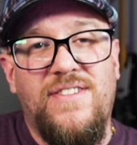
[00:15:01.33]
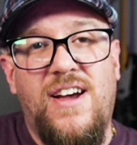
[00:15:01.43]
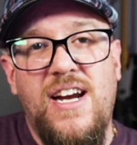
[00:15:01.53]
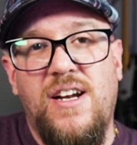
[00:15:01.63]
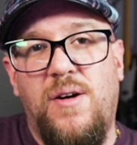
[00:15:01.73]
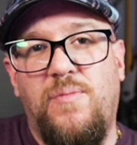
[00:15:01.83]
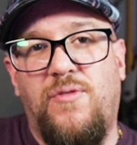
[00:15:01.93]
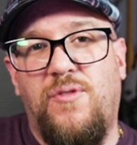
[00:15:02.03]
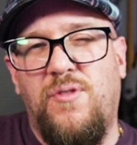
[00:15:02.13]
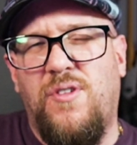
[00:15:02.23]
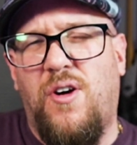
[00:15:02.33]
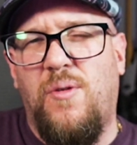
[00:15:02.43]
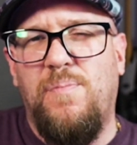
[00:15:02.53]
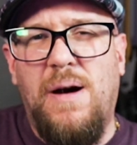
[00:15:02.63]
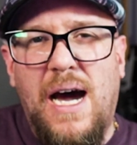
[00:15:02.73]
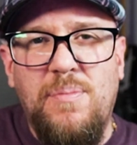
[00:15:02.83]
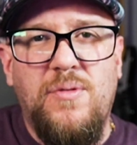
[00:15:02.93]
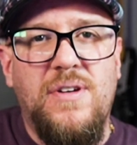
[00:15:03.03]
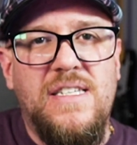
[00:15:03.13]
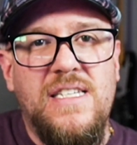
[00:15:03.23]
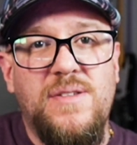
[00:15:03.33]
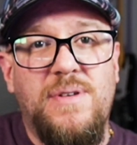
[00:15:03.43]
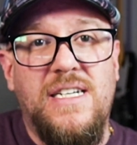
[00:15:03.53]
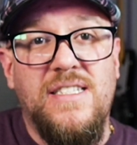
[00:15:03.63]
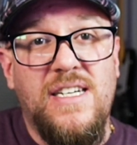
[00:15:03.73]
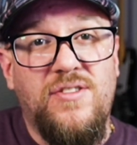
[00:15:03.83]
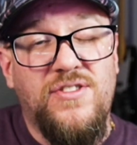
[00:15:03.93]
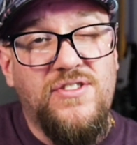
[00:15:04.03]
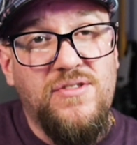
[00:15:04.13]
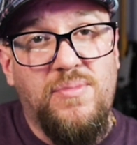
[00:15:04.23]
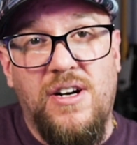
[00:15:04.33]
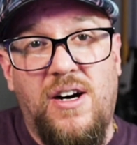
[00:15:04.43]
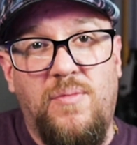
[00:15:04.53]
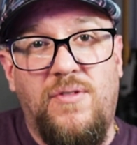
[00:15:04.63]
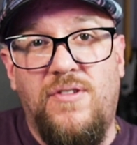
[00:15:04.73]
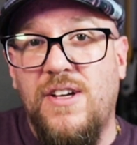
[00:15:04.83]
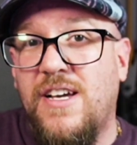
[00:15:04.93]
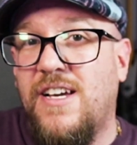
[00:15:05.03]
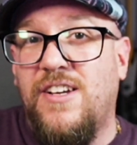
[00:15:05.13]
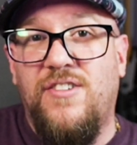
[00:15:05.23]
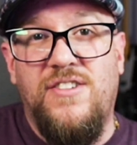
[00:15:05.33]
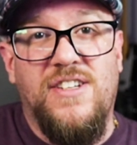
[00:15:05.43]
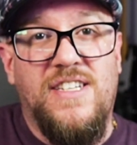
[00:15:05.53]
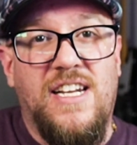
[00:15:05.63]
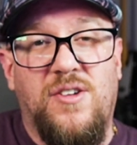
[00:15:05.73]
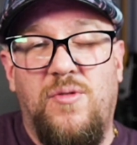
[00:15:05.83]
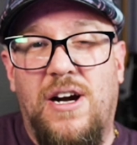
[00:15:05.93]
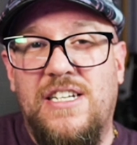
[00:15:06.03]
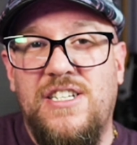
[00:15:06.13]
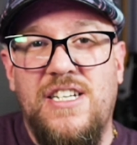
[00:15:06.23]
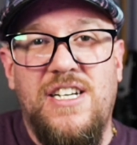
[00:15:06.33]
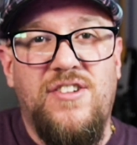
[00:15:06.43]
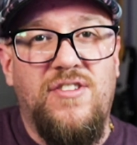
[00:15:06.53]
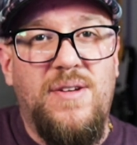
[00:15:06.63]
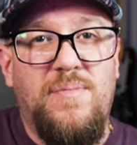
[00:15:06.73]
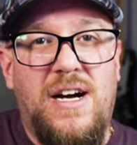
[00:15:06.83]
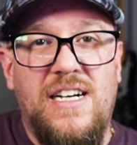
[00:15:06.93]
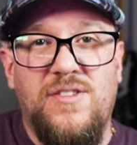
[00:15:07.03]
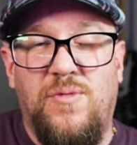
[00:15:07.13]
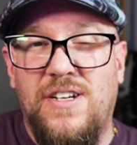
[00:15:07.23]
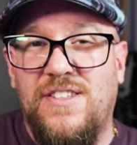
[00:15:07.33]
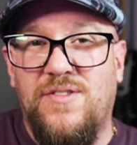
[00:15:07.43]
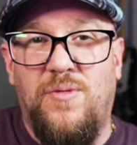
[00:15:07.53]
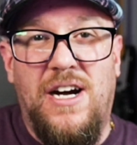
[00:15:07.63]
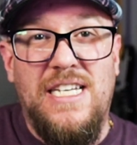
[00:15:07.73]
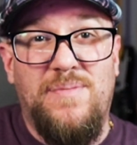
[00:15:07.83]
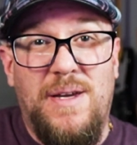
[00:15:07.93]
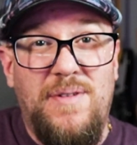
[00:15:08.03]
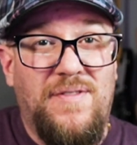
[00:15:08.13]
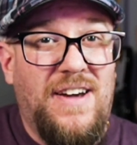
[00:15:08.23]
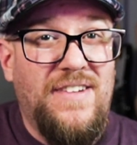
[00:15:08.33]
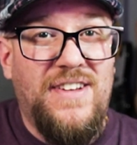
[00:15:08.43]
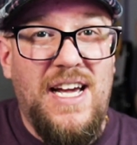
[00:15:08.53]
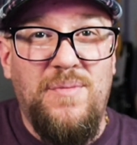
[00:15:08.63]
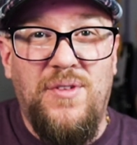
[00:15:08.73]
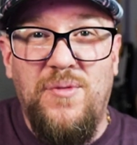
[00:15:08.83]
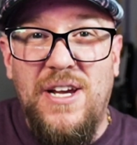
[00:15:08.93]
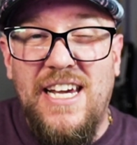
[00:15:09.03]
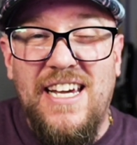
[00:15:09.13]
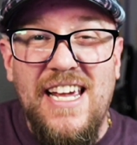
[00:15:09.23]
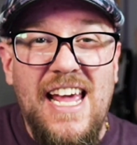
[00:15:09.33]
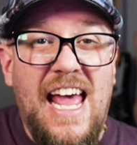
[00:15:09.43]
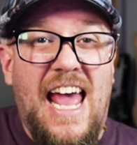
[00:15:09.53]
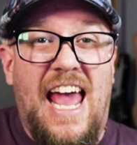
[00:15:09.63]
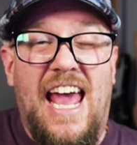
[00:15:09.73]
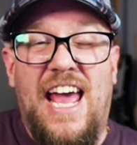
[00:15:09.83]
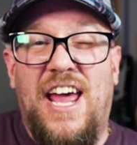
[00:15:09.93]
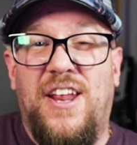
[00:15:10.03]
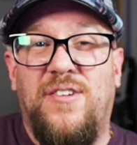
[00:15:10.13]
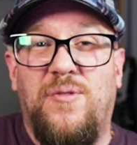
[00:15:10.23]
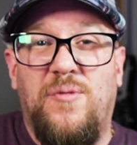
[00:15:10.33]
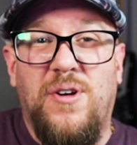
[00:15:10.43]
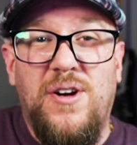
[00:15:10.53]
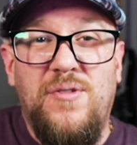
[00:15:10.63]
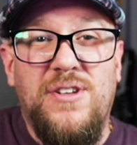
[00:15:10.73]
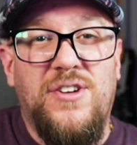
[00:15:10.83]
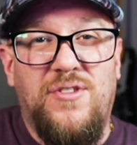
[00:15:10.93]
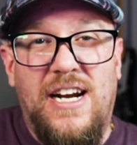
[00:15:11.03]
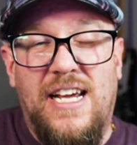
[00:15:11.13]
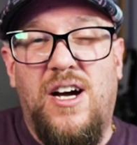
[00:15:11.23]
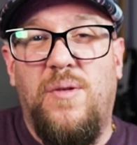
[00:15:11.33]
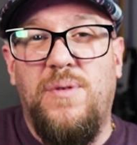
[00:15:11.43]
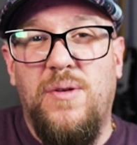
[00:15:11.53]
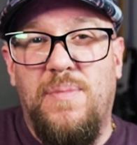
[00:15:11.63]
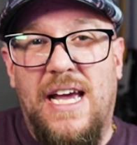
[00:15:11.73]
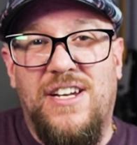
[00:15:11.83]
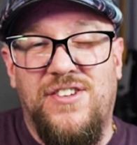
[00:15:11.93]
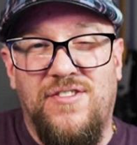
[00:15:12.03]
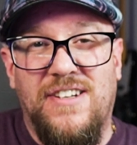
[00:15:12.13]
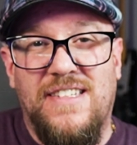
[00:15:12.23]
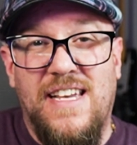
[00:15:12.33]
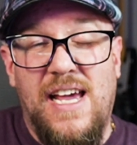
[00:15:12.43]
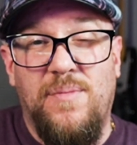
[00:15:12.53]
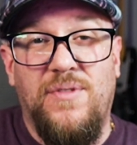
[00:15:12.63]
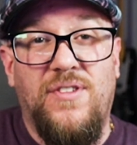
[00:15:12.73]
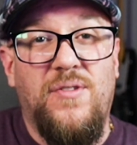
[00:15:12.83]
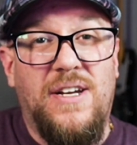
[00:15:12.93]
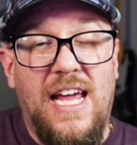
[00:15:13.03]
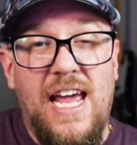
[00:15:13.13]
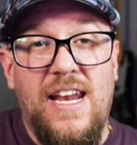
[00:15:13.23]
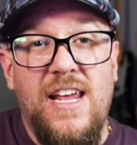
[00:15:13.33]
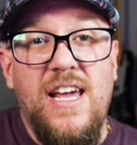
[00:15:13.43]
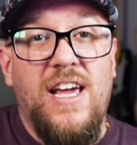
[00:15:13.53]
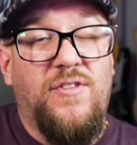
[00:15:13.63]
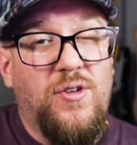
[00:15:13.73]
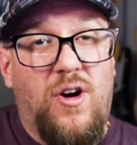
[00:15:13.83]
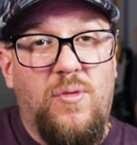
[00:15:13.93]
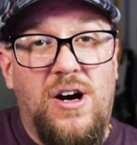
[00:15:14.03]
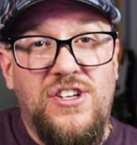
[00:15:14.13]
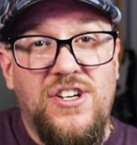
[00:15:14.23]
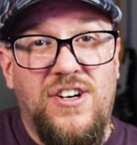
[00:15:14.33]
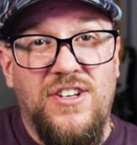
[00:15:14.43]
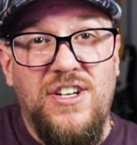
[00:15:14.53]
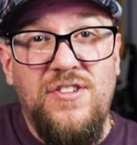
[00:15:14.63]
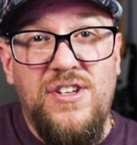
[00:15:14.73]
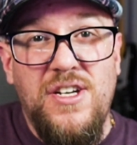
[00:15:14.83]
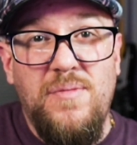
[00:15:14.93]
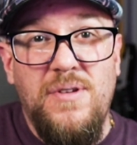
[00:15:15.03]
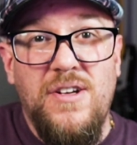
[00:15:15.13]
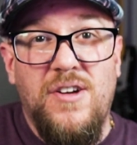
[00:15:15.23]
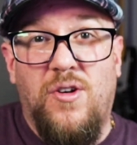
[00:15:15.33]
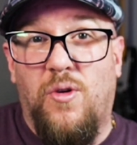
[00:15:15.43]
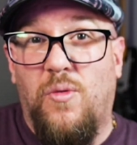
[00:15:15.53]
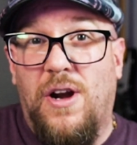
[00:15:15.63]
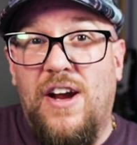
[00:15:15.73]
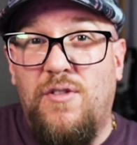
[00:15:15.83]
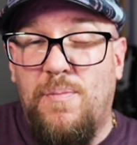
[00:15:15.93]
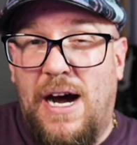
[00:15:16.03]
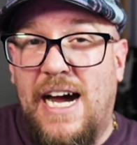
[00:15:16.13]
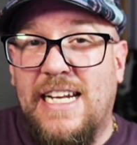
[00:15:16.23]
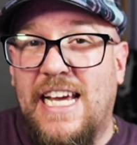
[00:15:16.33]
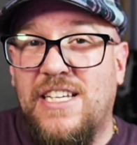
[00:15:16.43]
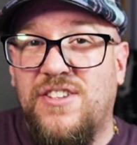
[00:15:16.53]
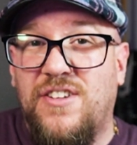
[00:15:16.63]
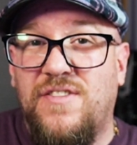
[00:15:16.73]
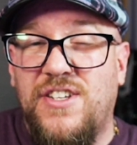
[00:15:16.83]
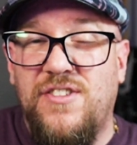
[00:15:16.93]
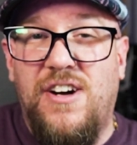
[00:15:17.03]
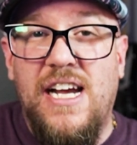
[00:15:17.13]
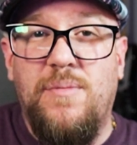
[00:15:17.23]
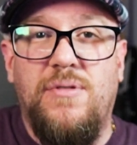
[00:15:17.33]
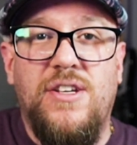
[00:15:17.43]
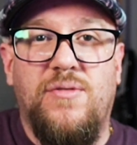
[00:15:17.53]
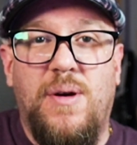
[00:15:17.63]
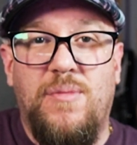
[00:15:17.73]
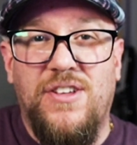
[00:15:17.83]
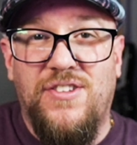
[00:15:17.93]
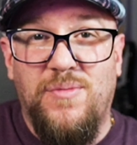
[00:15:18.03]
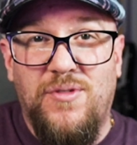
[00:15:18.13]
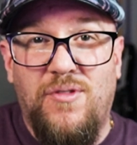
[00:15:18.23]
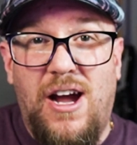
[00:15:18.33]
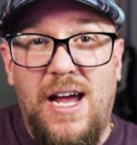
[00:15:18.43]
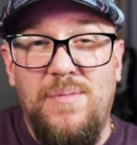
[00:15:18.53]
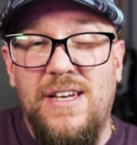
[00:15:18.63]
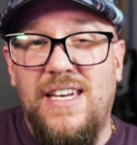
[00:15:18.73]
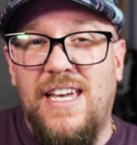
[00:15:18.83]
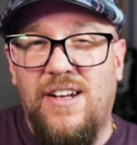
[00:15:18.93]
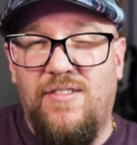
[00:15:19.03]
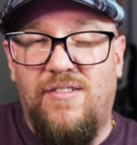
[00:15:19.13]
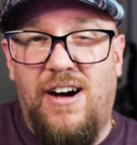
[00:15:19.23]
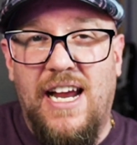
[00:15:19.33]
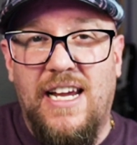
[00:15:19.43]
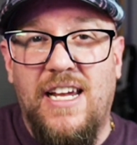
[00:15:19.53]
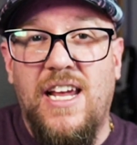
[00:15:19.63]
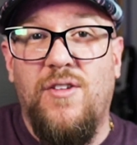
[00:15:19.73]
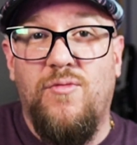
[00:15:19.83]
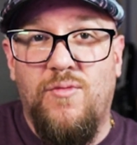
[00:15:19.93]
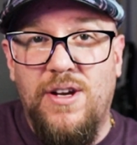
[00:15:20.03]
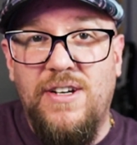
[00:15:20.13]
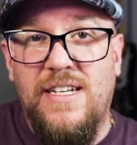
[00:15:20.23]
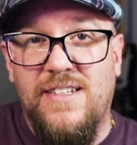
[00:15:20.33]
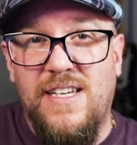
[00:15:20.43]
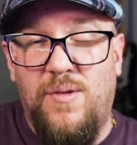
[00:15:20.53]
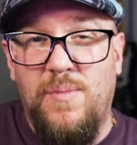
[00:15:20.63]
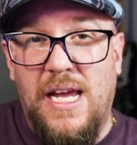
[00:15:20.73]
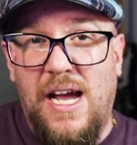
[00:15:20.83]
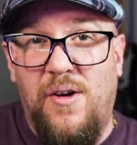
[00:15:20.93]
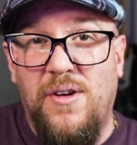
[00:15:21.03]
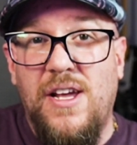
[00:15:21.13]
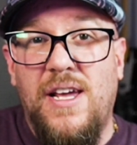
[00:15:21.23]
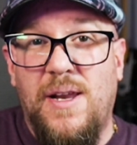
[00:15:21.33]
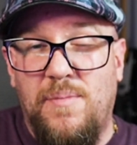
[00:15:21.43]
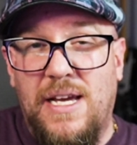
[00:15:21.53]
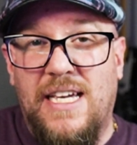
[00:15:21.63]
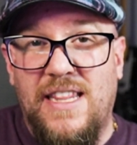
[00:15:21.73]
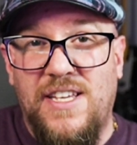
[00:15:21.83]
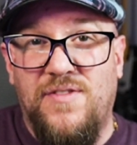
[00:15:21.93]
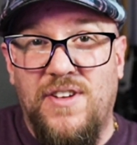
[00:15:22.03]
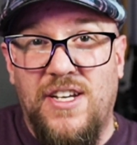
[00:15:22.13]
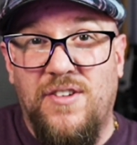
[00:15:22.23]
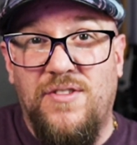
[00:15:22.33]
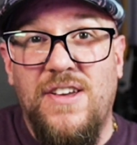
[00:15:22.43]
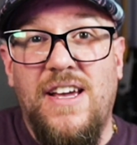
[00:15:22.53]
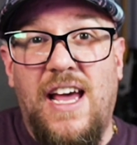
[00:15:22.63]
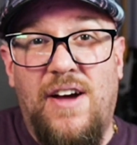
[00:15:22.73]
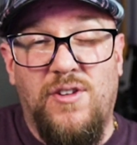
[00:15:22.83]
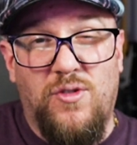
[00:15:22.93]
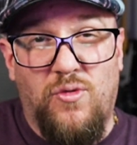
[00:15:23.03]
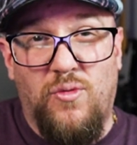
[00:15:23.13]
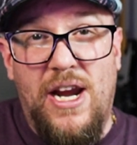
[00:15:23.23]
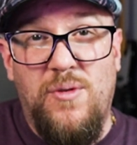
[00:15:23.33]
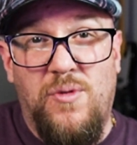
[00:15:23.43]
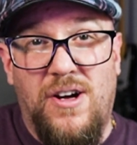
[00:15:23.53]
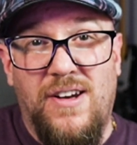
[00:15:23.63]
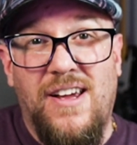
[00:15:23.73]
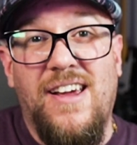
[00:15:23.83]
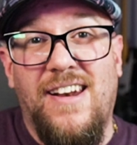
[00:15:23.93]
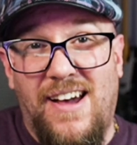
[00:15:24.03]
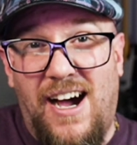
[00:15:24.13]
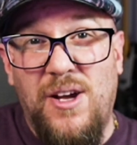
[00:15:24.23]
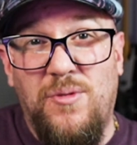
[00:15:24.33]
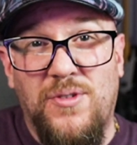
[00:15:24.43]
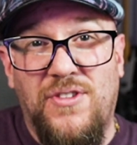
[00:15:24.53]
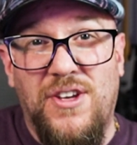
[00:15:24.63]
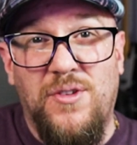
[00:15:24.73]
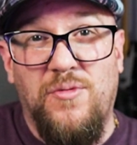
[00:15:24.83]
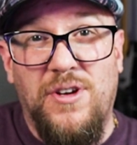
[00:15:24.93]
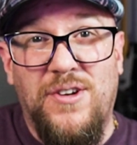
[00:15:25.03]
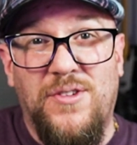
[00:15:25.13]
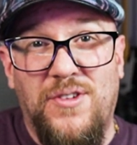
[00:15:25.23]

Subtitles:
sign up for our pop quizzes because they are super helpful. You'll just get a question in your inbox once, twice, maybe 5 times a week, and we're going to try to help you pass your exams. So again, if you are watching on YouTube or whatever podcast service you like, please remember to subscribe, hit like. It really does help me out in making these videos. Have a great one, and I will see you real